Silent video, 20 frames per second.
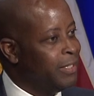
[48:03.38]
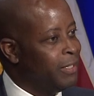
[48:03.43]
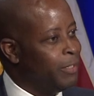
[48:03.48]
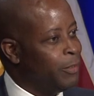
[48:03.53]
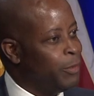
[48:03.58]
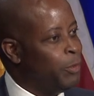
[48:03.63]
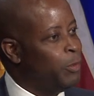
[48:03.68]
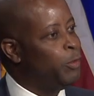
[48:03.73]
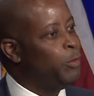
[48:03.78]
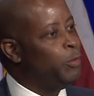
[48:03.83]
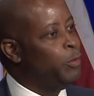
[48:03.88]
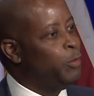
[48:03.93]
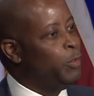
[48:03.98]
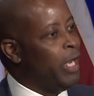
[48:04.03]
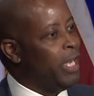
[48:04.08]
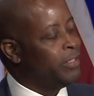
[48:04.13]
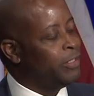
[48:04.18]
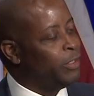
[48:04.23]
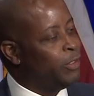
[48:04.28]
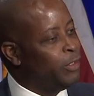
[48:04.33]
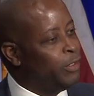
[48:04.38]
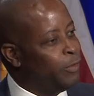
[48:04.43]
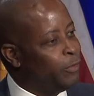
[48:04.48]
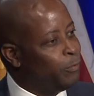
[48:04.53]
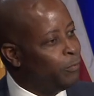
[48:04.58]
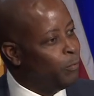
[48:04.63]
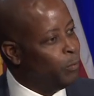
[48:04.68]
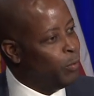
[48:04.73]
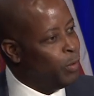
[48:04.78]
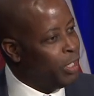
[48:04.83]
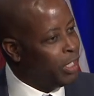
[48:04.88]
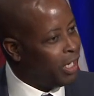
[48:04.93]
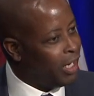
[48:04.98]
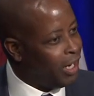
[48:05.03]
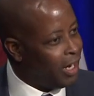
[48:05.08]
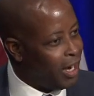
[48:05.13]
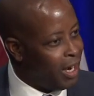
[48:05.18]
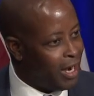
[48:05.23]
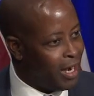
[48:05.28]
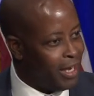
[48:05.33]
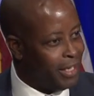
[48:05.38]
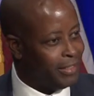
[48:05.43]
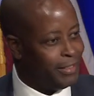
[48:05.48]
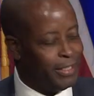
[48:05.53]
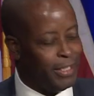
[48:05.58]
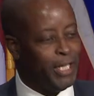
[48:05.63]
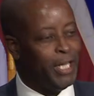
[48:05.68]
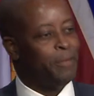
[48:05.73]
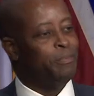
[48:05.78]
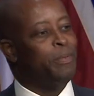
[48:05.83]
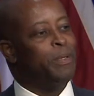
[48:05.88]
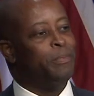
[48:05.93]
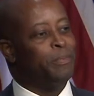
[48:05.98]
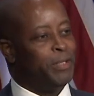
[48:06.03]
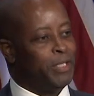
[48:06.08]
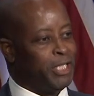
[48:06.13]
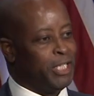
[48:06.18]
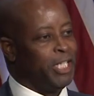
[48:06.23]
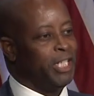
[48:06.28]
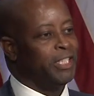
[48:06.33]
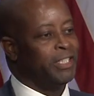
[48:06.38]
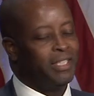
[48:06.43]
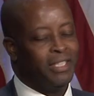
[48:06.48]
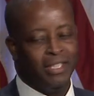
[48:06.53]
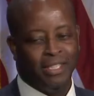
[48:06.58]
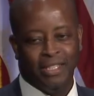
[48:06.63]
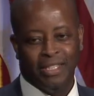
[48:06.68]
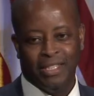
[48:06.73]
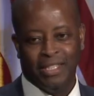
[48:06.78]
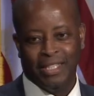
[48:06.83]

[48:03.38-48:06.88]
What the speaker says: You guys are going to work hard to get people shelter,